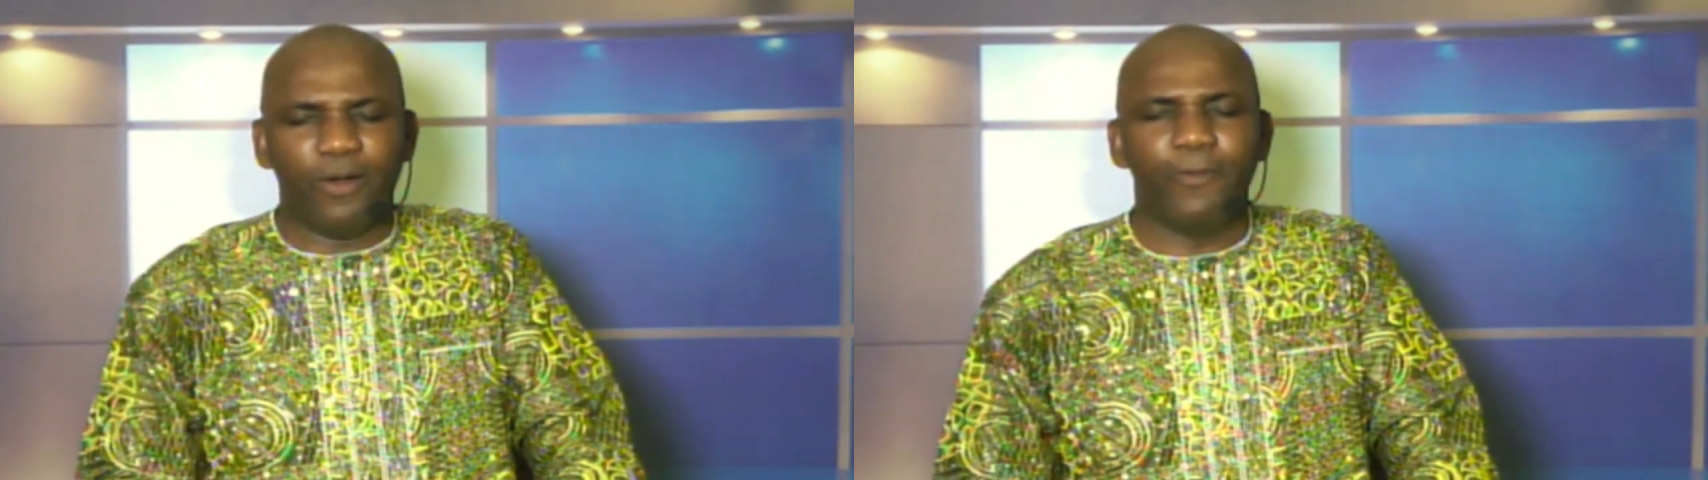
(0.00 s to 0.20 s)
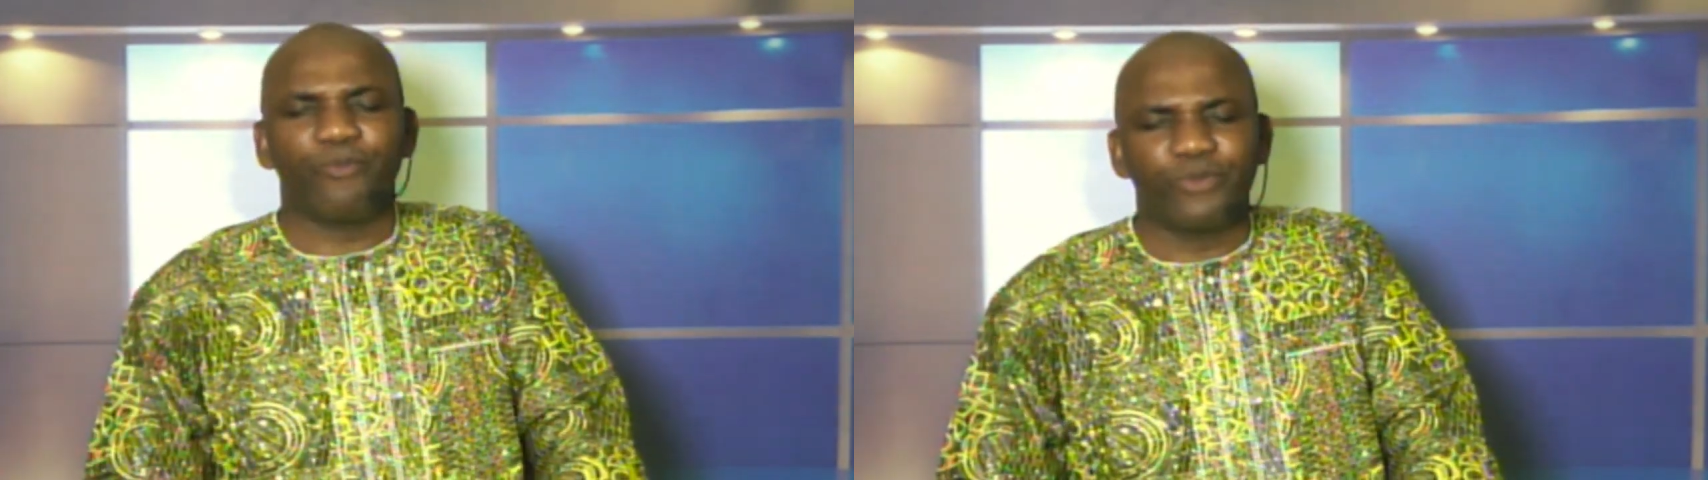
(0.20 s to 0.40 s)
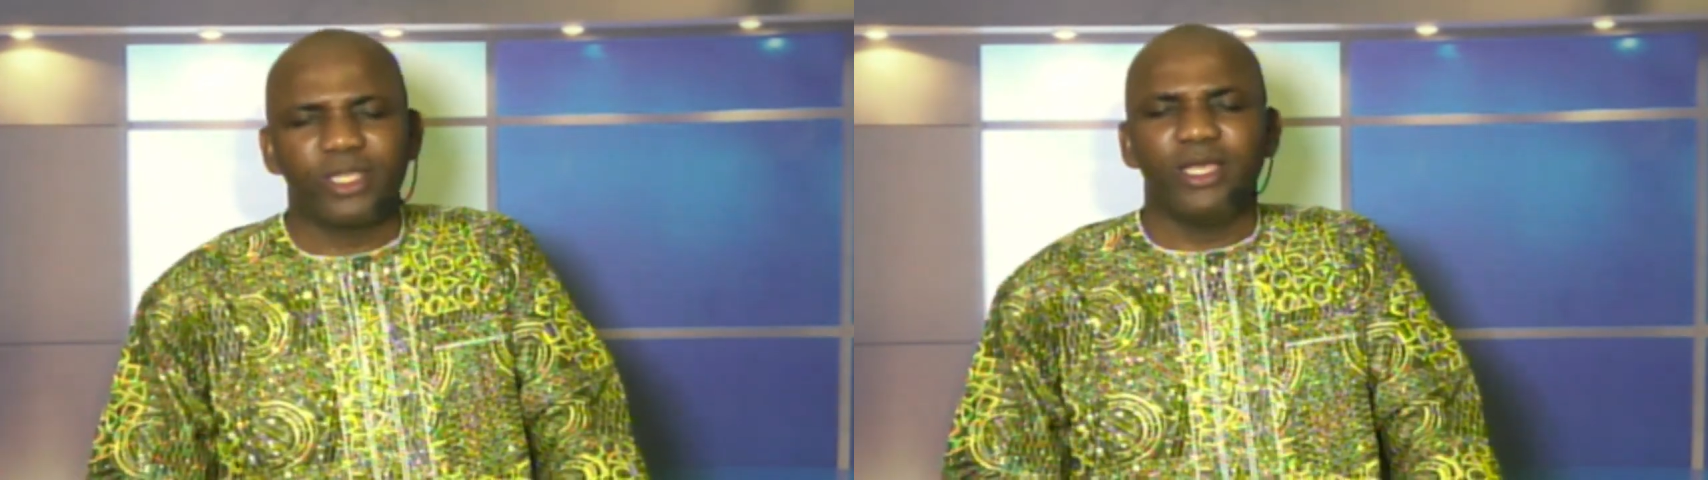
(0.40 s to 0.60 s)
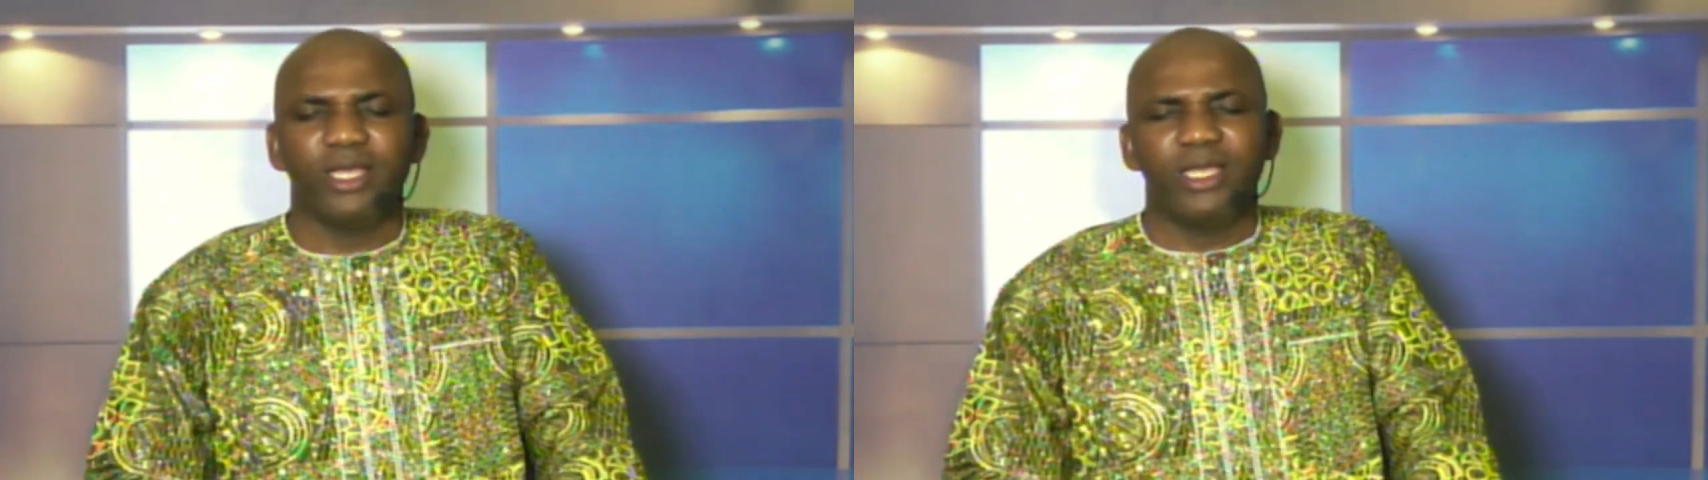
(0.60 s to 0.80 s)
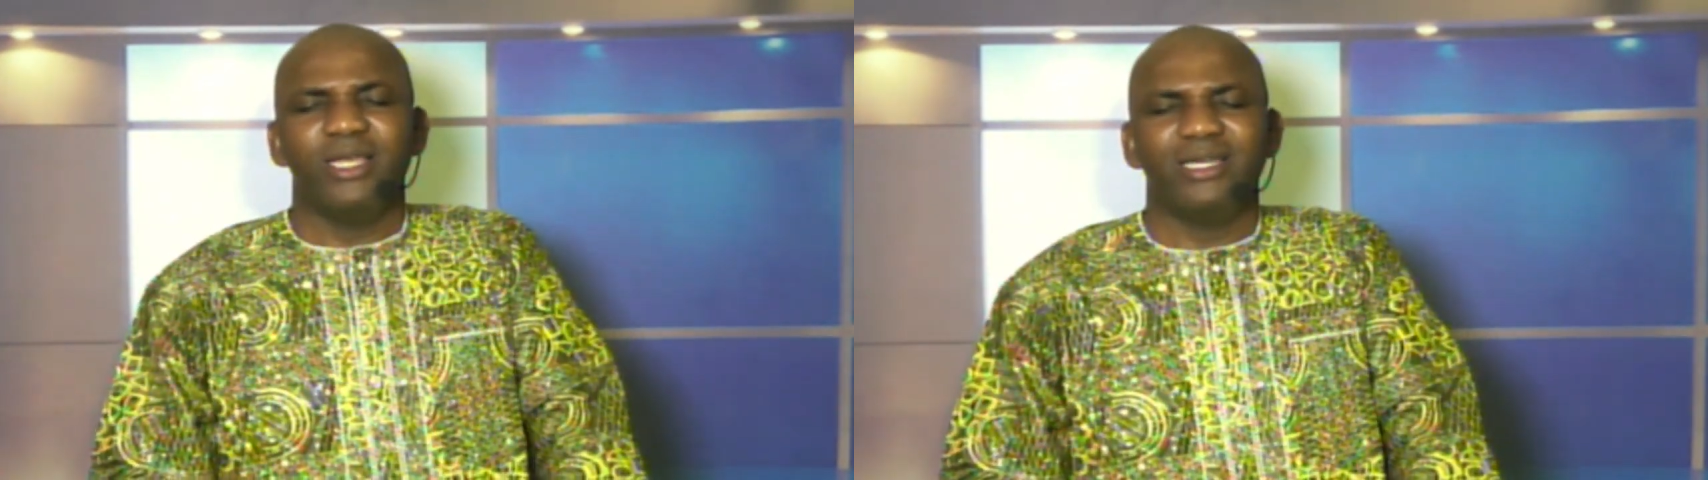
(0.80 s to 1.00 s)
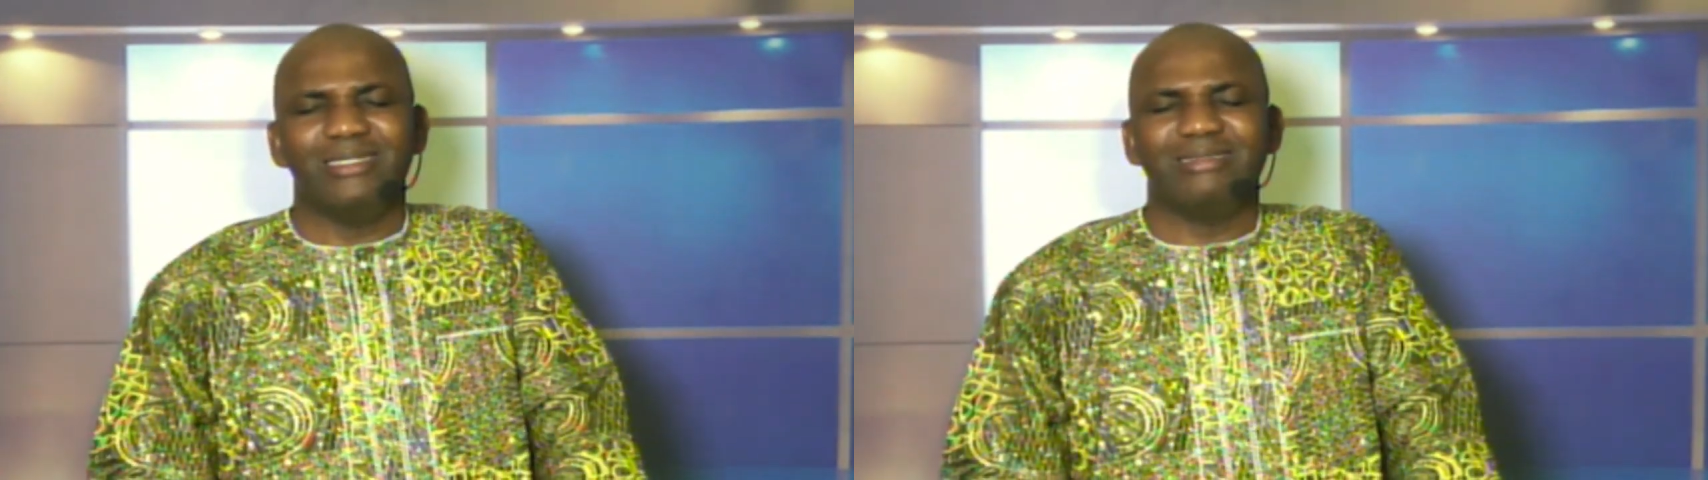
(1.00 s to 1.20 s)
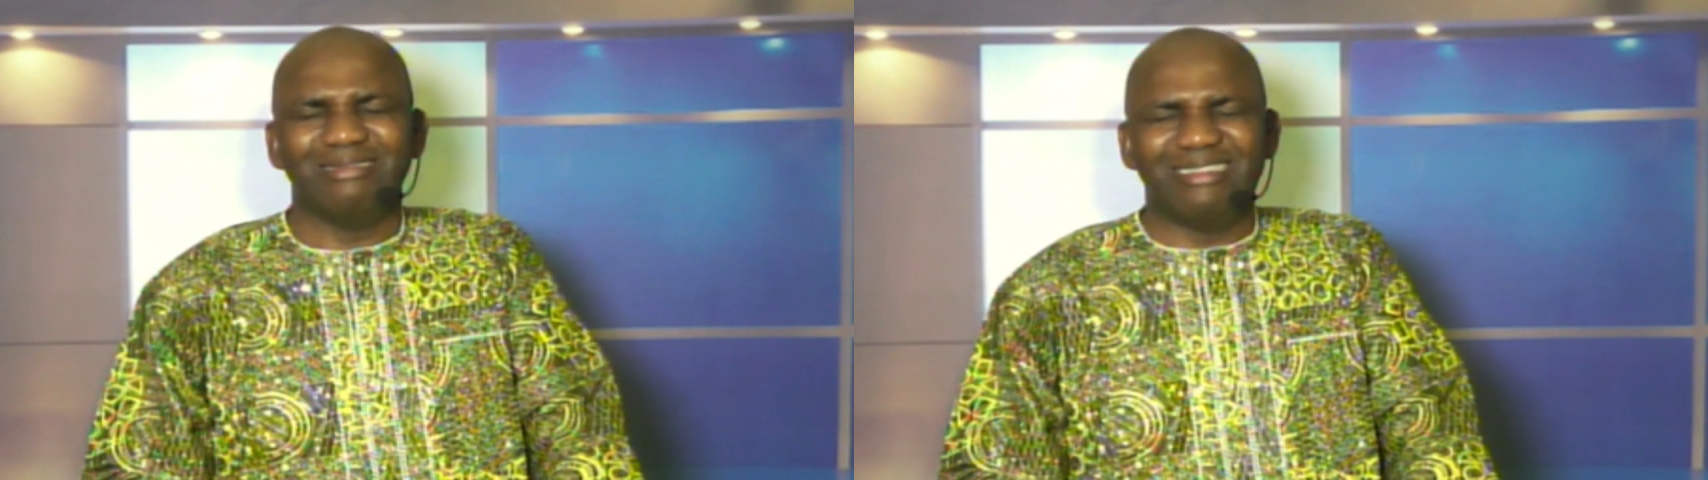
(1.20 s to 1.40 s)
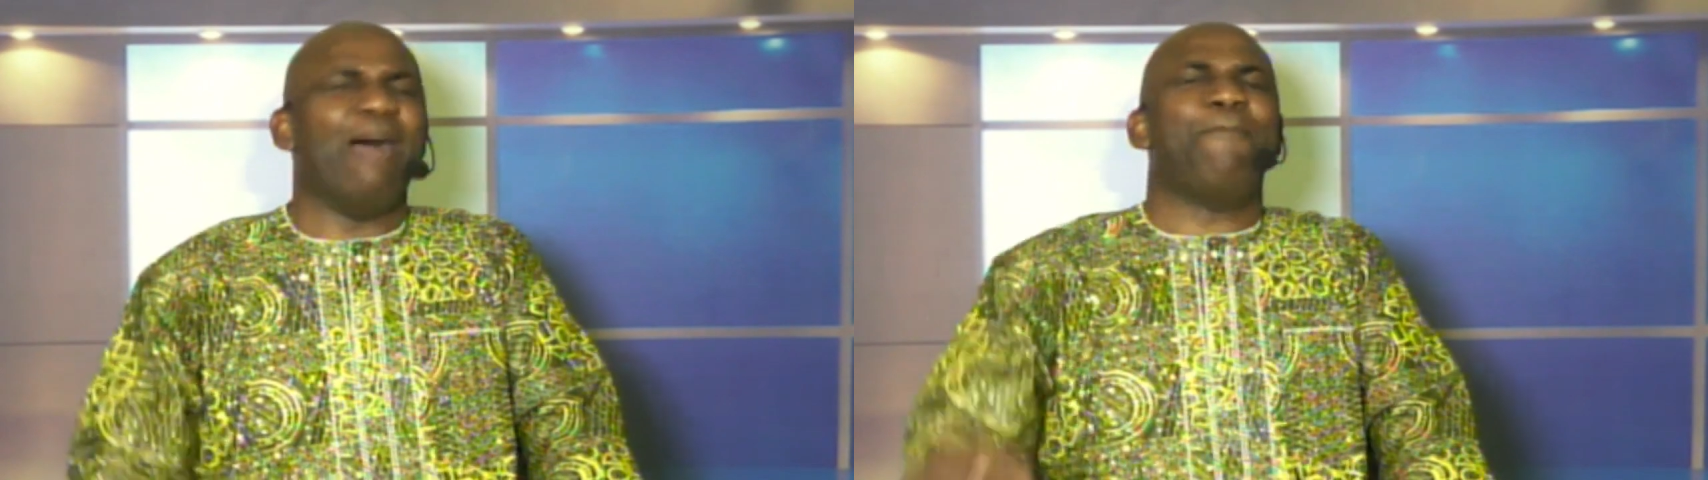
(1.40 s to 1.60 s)

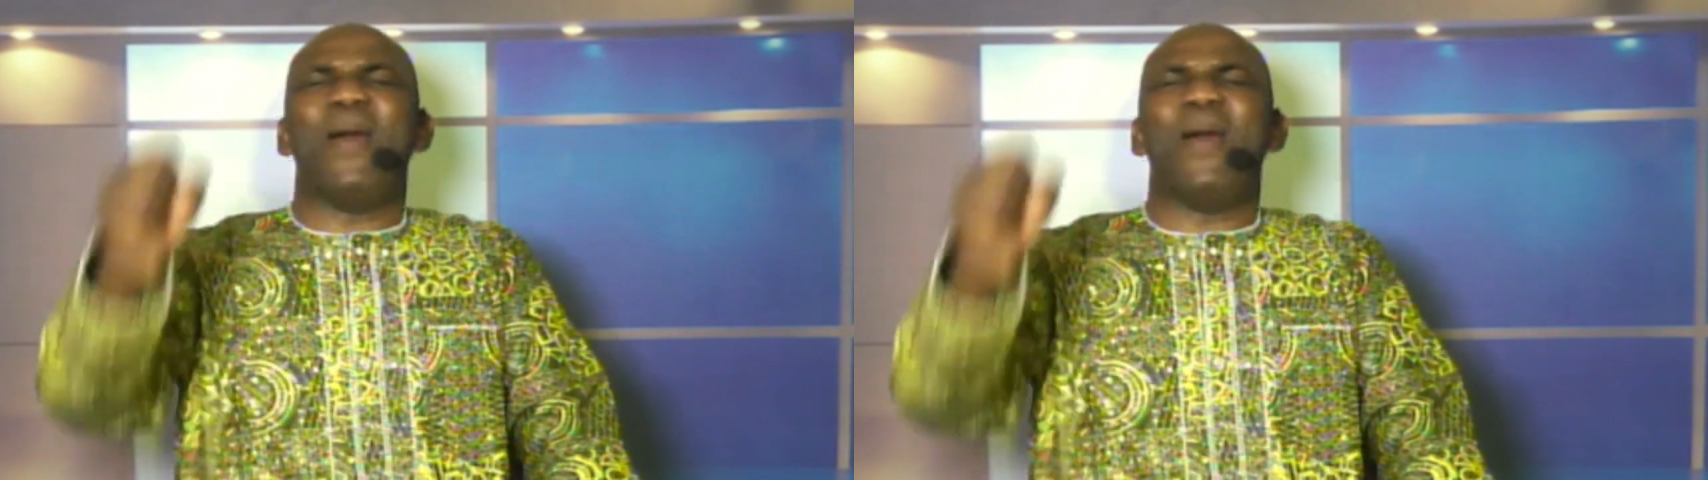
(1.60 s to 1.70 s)
the